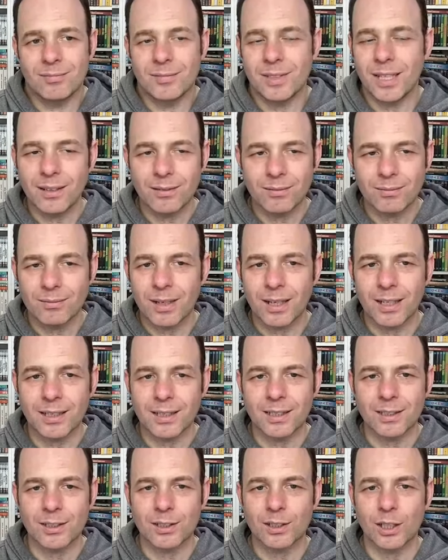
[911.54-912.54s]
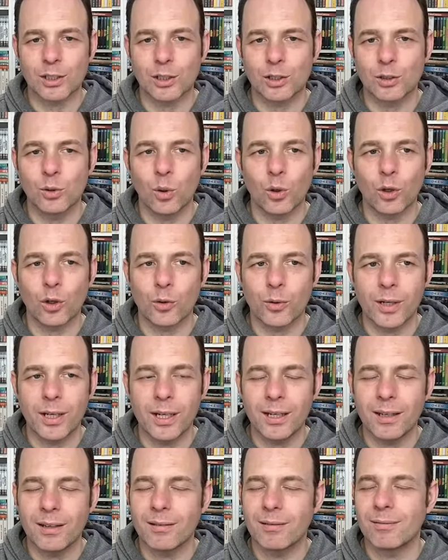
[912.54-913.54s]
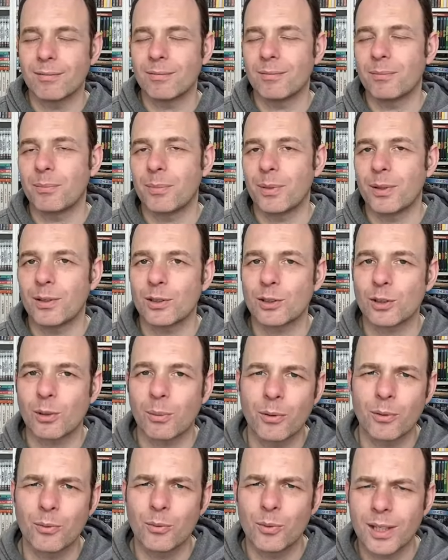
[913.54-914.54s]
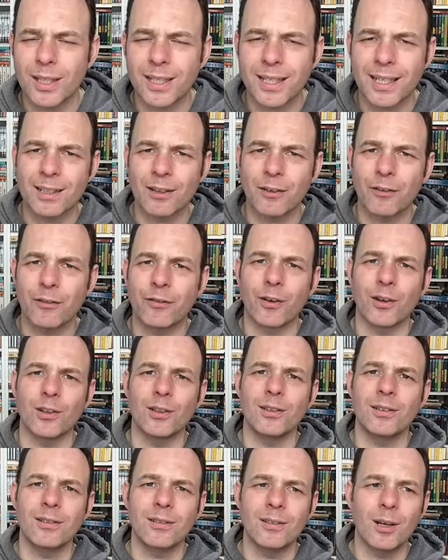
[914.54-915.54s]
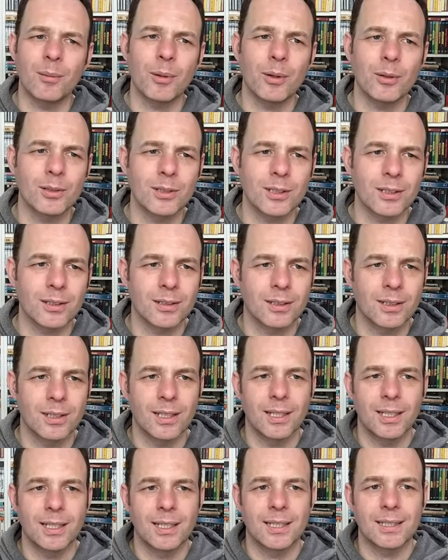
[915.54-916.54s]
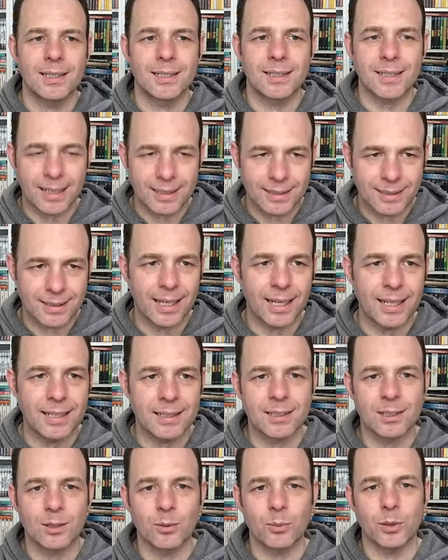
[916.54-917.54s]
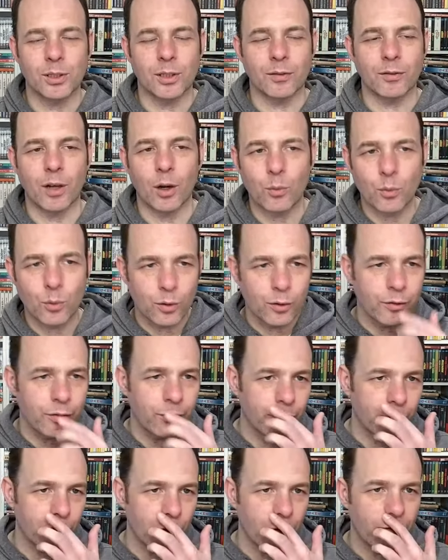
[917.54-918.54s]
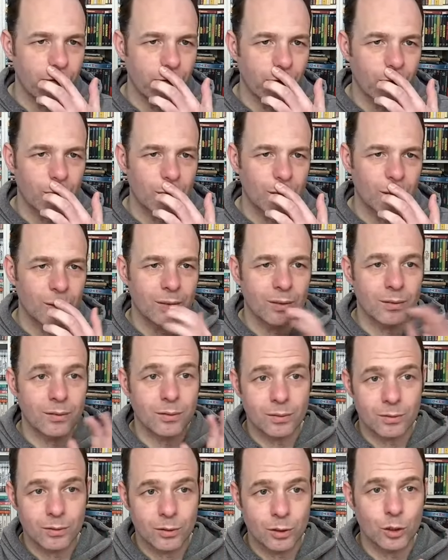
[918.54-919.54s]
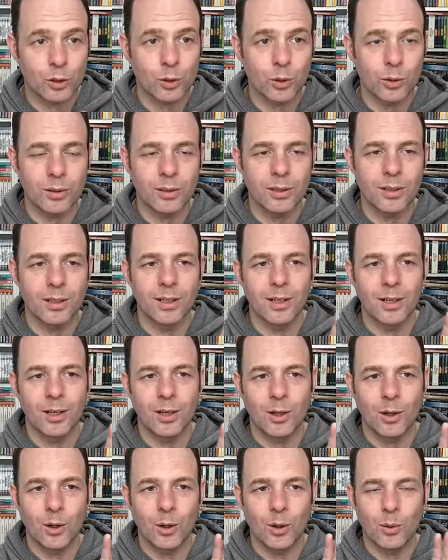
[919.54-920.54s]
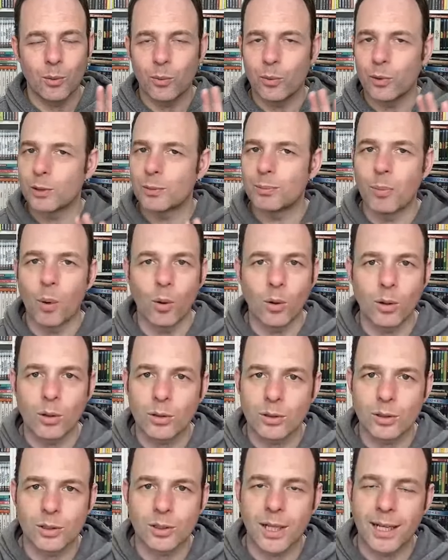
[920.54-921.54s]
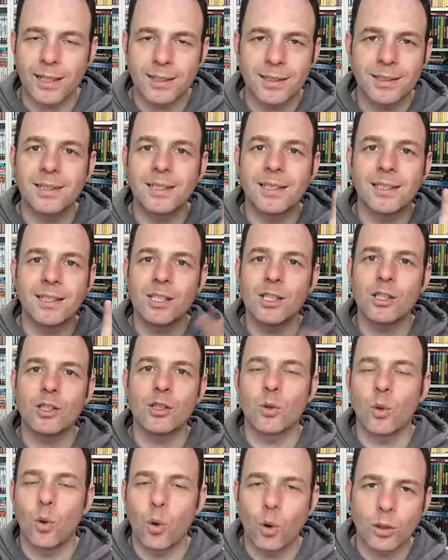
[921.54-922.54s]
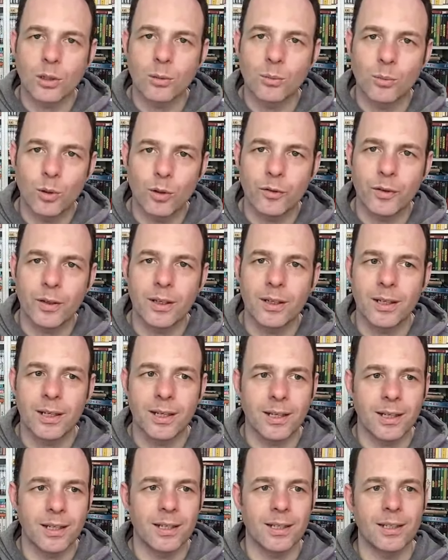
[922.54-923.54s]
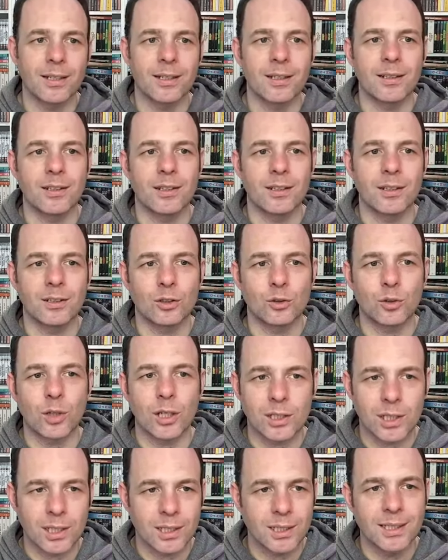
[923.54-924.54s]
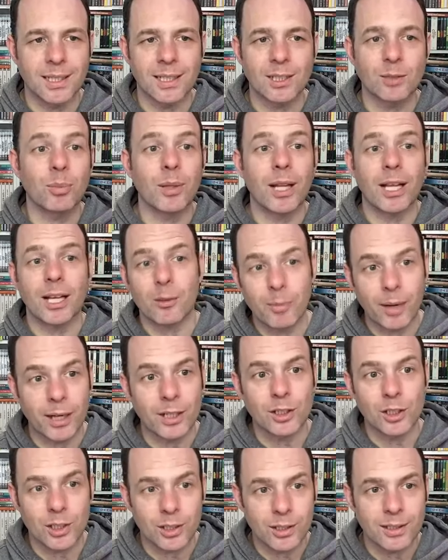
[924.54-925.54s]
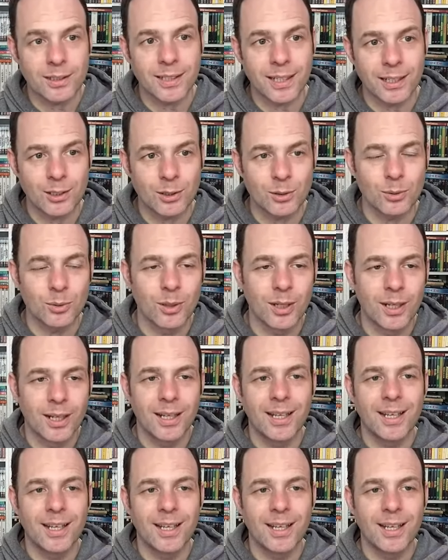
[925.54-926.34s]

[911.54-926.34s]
yeah, it's not great, but there's something really kind of fun about it. Santet, which I've got a review for soon, was bonkers. Indonesian horror movie that is translated as Black Magic, the title.